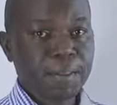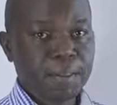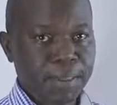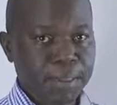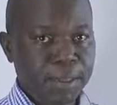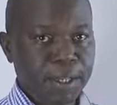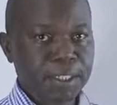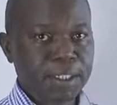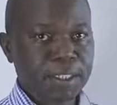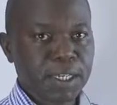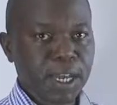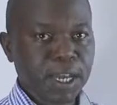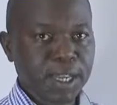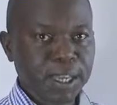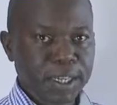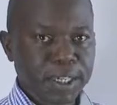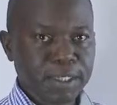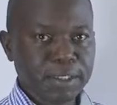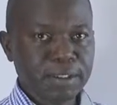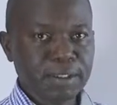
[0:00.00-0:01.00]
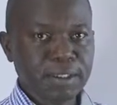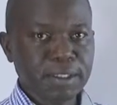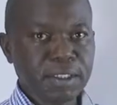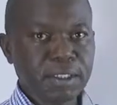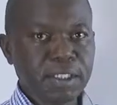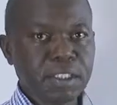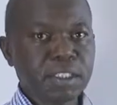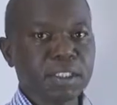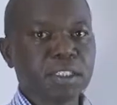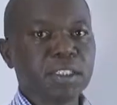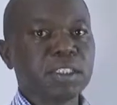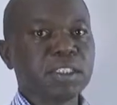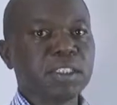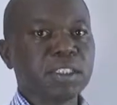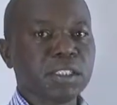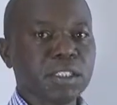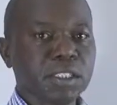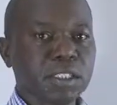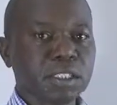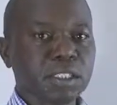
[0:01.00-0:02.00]
that again it
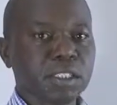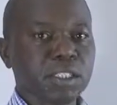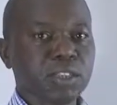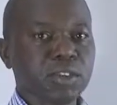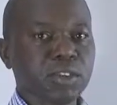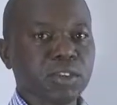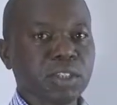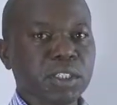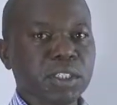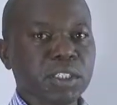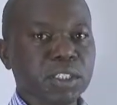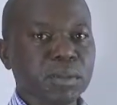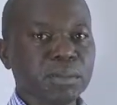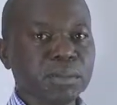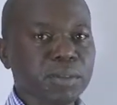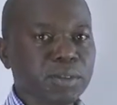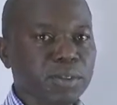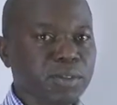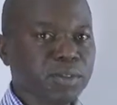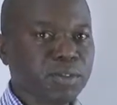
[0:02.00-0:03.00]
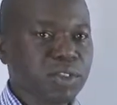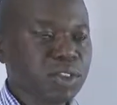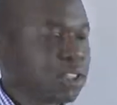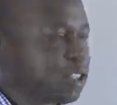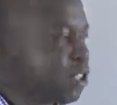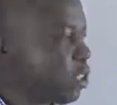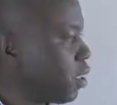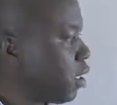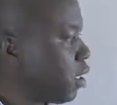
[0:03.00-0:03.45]
increases or it improves